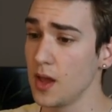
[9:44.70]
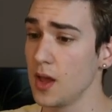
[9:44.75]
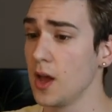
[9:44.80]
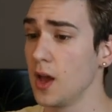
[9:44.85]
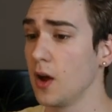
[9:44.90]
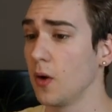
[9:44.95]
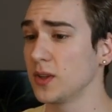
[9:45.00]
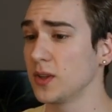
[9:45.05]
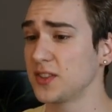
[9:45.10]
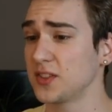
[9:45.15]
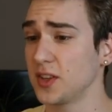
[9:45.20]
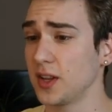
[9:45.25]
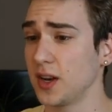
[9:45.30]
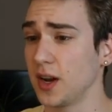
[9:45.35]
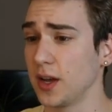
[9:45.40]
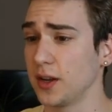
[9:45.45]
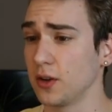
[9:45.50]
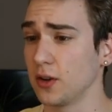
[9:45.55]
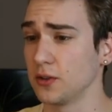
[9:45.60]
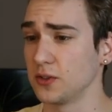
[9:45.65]
Once the
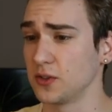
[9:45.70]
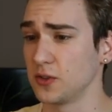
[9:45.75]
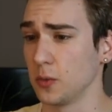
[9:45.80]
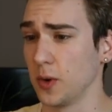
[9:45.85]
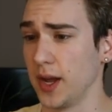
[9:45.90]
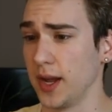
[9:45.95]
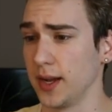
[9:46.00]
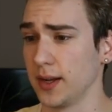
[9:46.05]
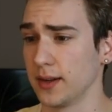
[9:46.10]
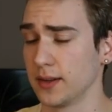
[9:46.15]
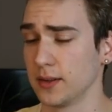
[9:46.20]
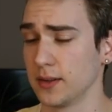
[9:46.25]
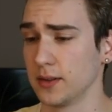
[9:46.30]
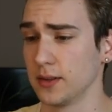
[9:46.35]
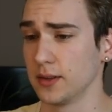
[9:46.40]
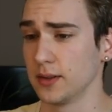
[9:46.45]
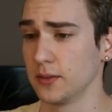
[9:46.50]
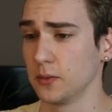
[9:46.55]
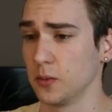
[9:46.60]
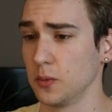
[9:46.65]
knight goes away,
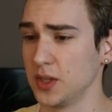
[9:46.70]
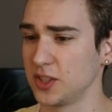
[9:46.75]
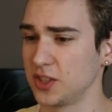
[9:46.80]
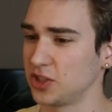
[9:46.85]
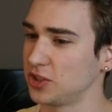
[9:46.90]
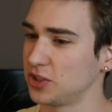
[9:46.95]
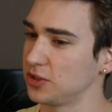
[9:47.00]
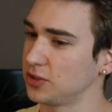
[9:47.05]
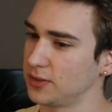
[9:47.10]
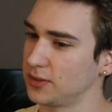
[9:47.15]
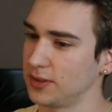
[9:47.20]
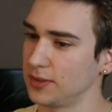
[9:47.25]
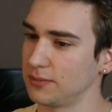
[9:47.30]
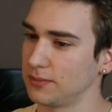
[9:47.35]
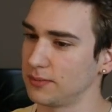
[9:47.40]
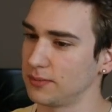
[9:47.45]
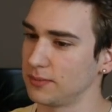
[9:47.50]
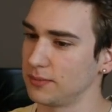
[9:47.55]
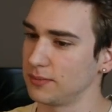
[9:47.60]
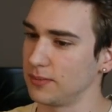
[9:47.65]
which,
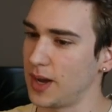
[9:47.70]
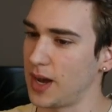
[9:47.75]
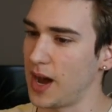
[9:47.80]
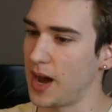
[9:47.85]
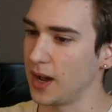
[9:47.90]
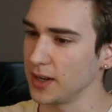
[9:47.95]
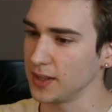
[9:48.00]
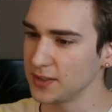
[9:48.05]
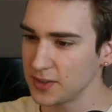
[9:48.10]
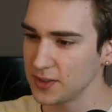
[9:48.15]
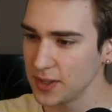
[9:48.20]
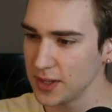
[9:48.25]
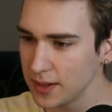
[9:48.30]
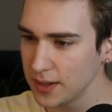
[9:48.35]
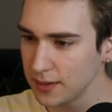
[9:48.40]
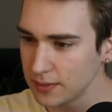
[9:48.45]
honestly,